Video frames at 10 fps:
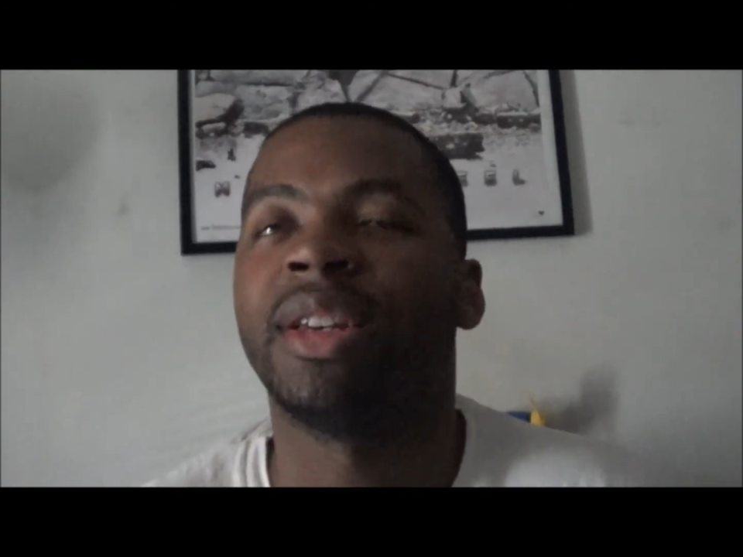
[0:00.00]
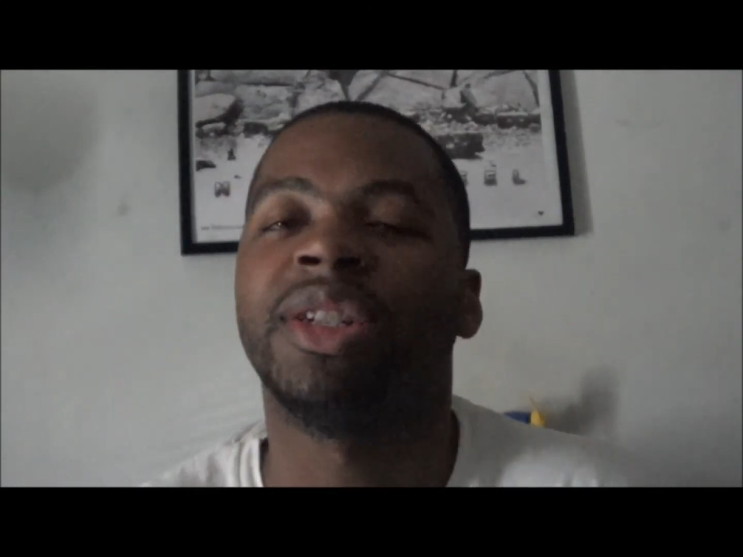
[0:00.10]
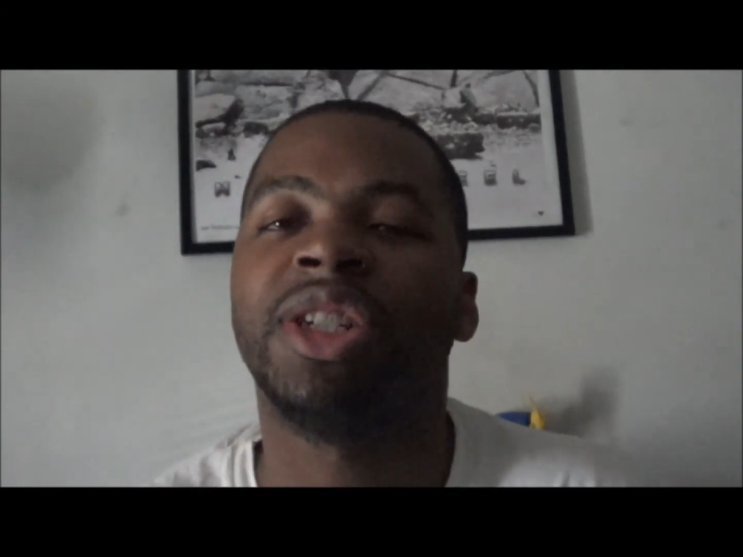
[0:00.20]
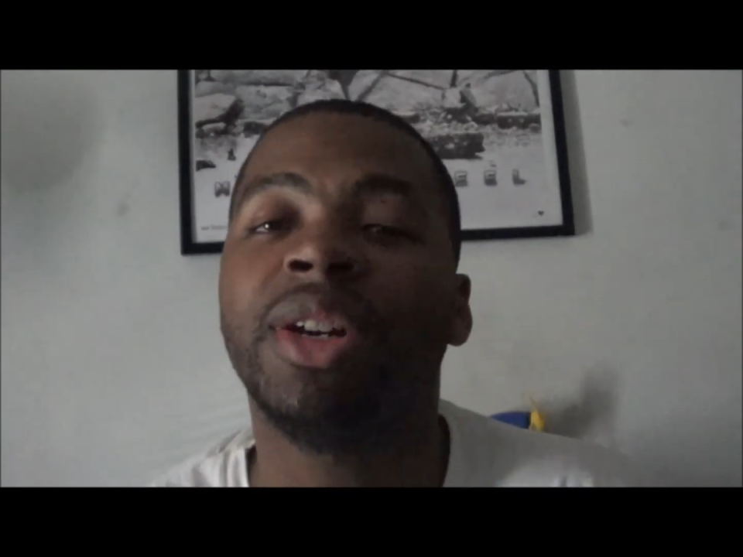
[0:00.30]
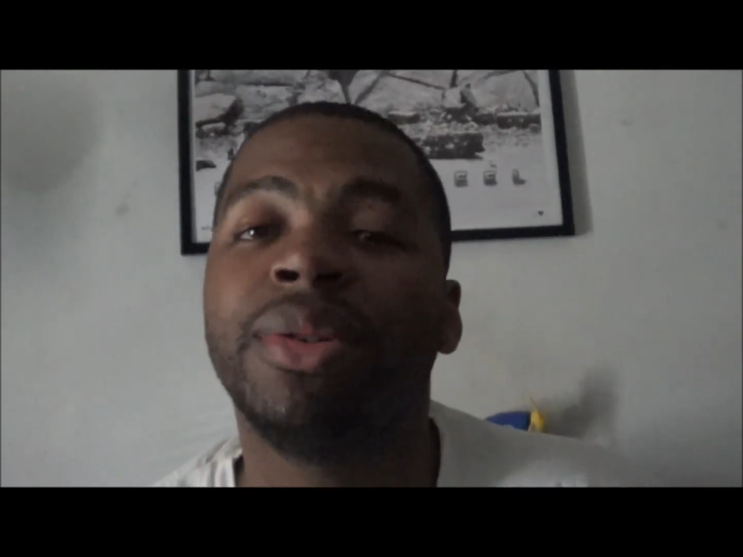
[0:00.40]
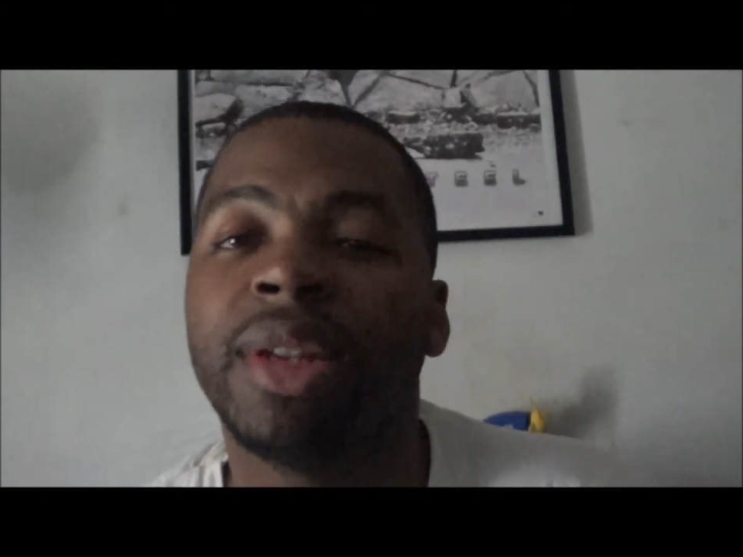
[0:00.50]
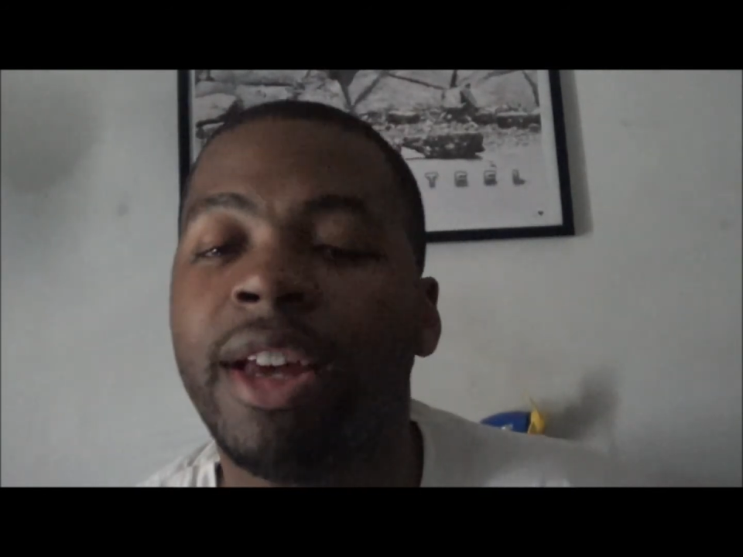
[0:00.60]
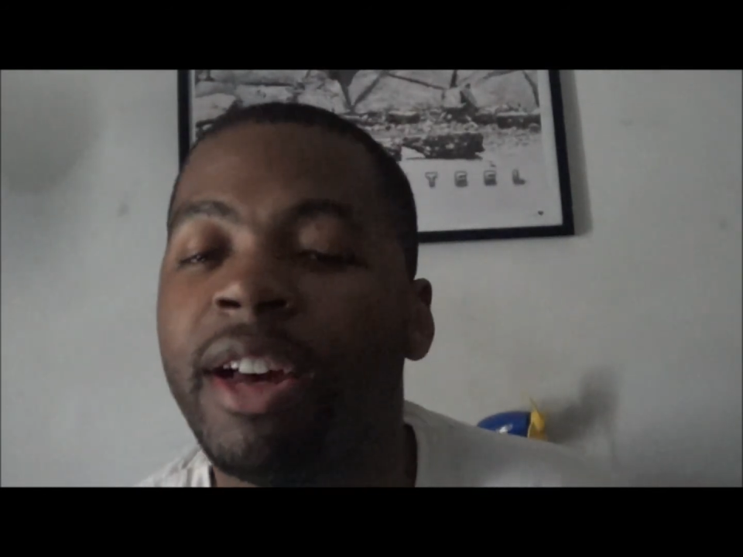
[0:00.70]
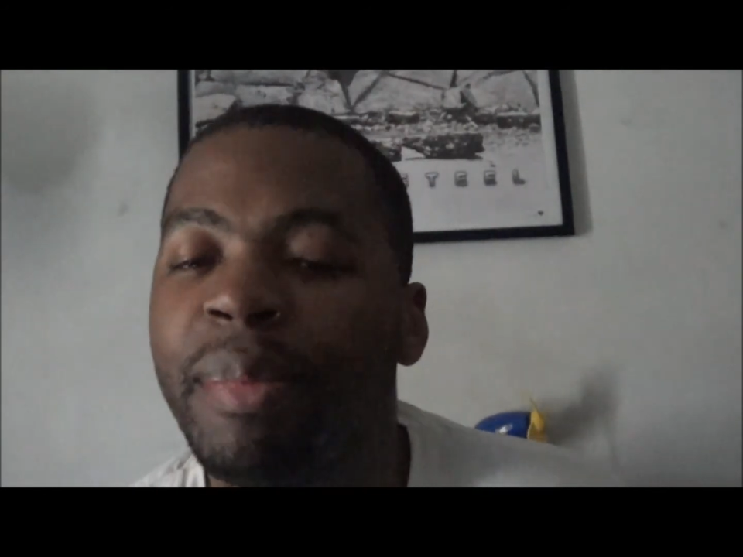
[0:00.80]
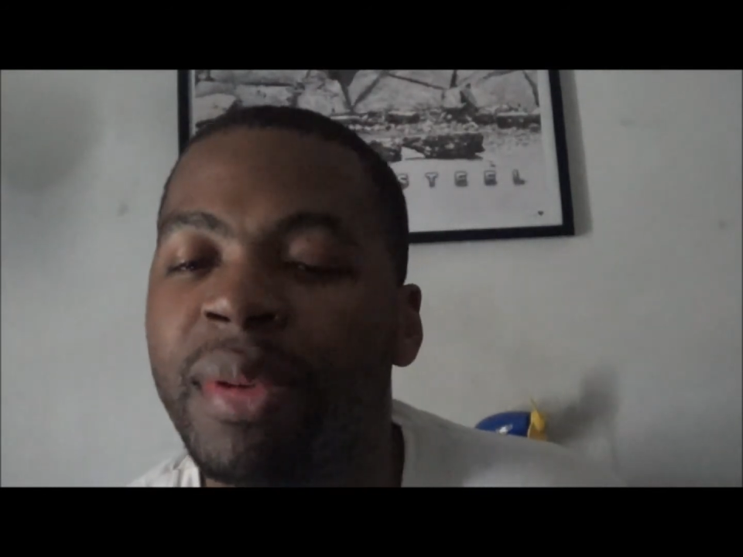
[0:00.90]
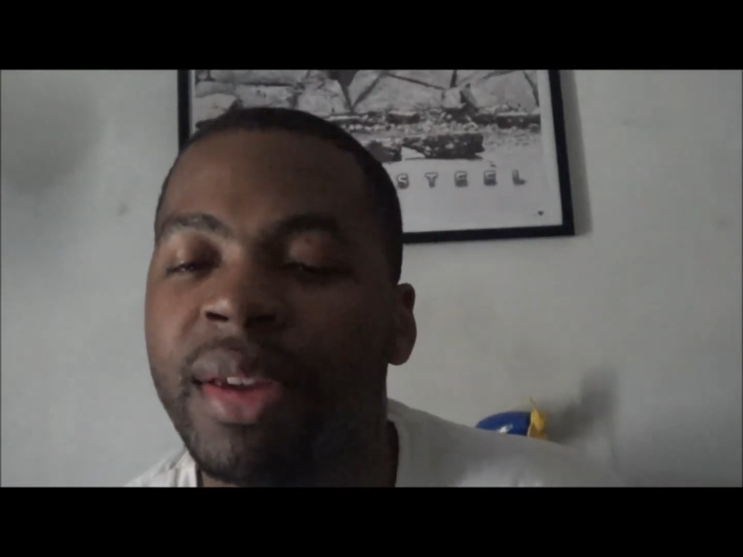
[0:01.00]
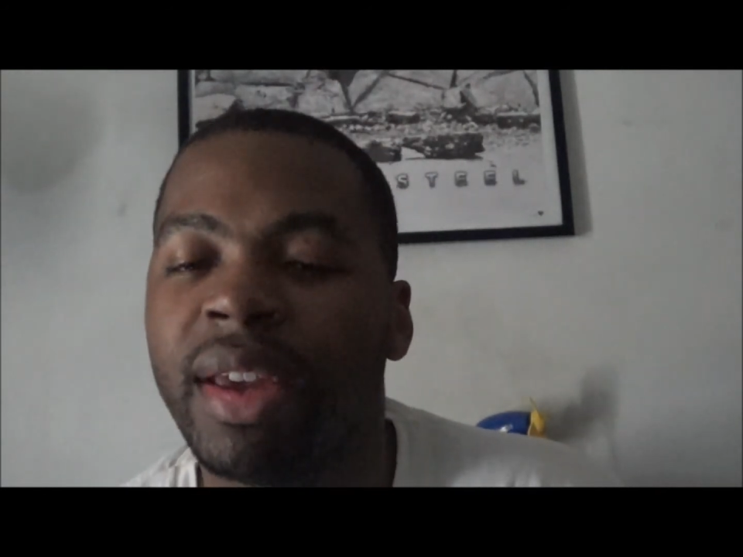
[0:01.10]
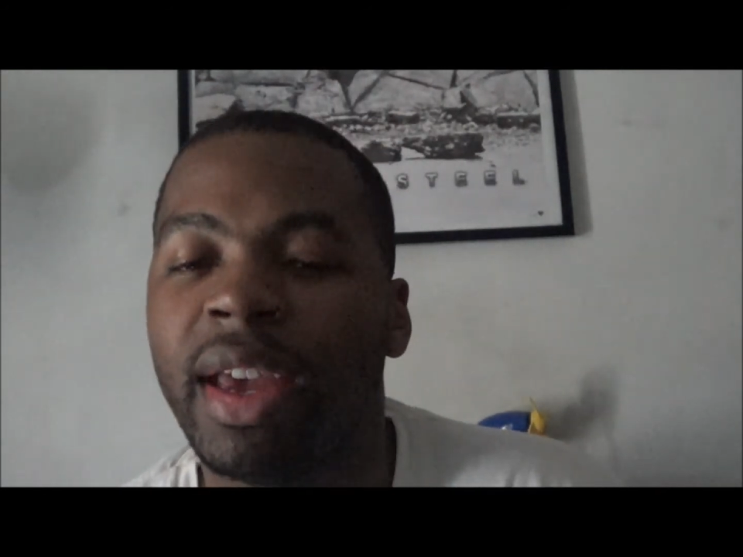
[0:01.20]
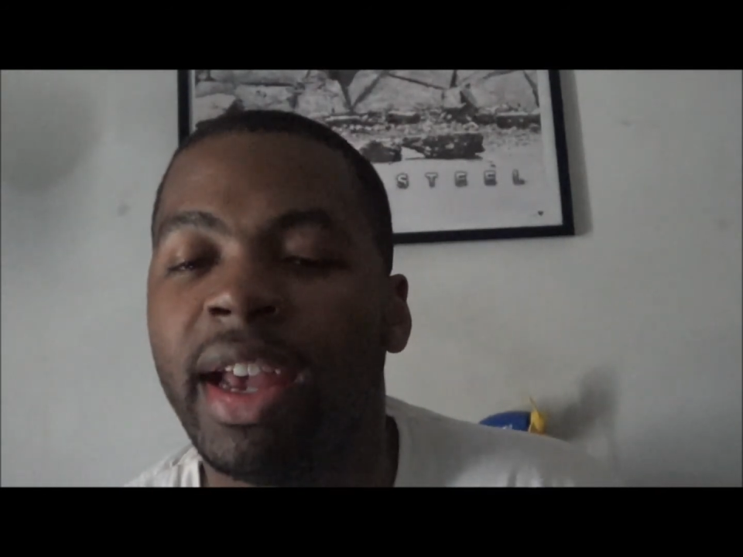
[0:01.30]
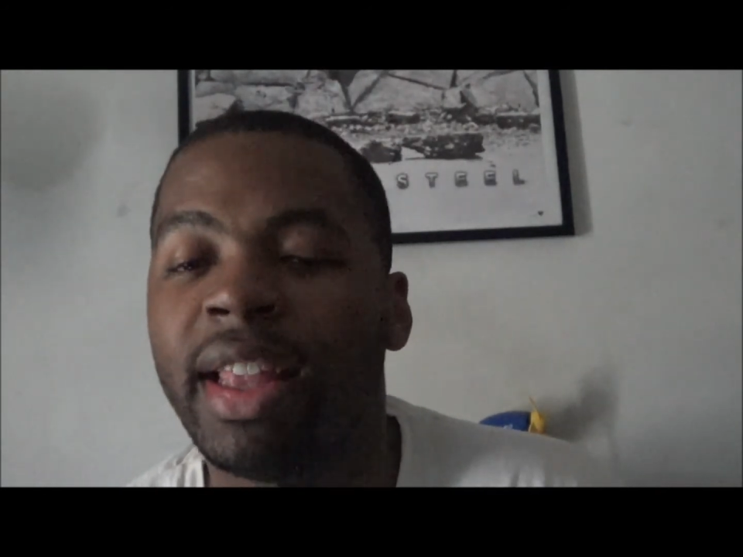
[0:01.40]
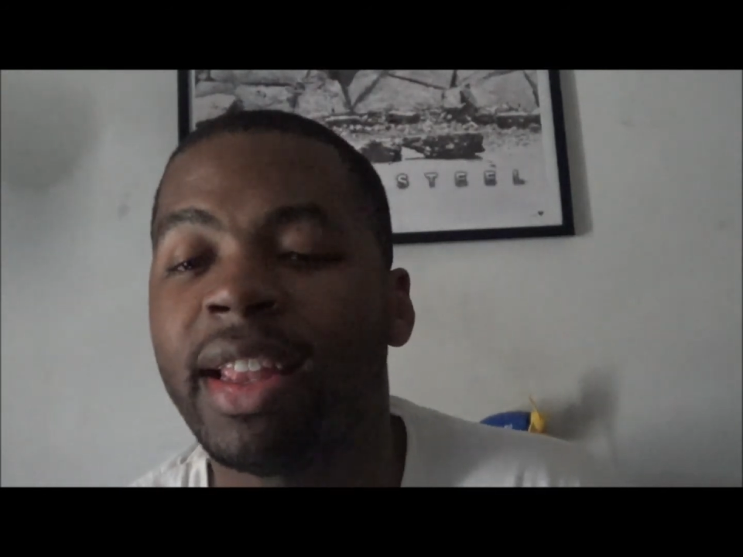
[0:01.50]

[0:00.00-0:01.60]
shows up in